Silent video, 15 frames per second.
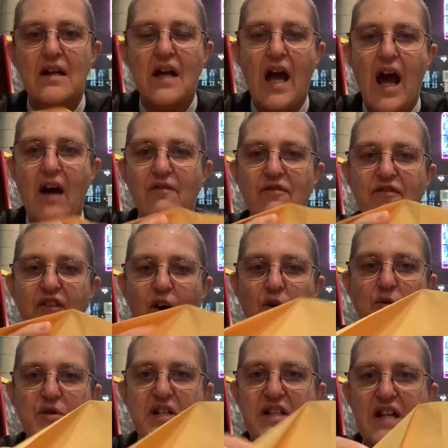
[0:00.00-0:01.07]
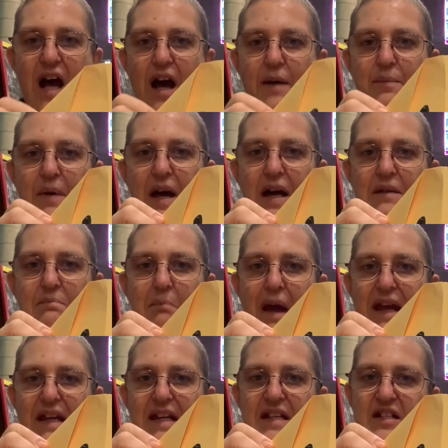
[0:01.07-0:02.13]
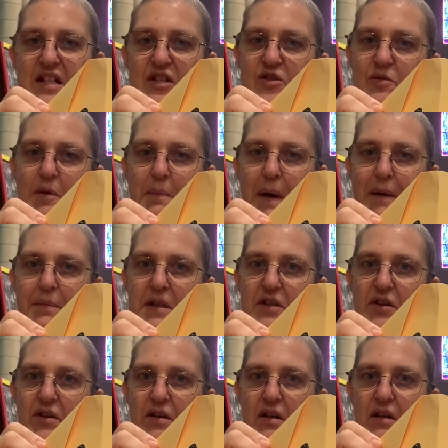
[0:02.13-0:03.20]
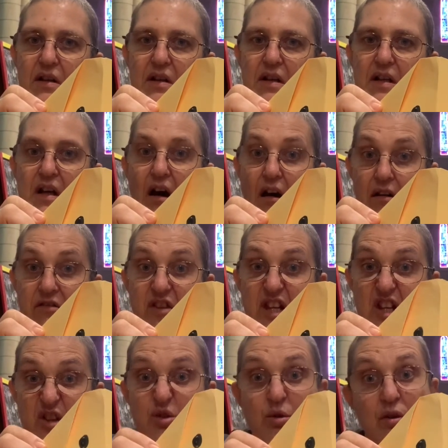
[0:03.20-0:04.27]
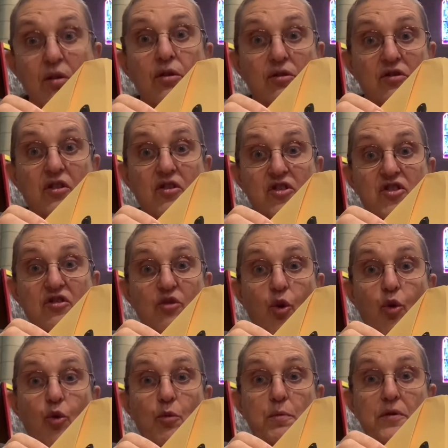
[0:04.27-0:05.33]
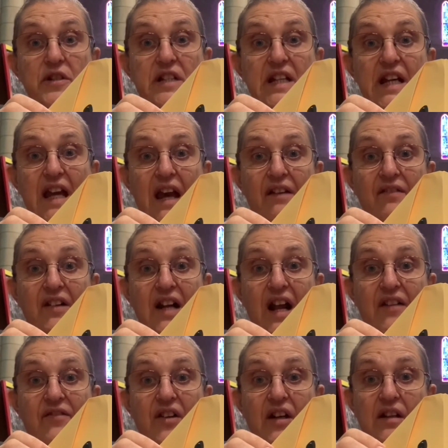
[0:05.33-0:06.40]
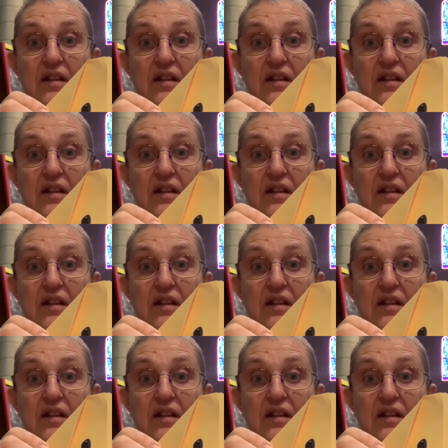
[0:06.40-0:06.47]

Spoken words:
and fold it up and make it into a puppy dog? I think you could, because you're all pretty clever.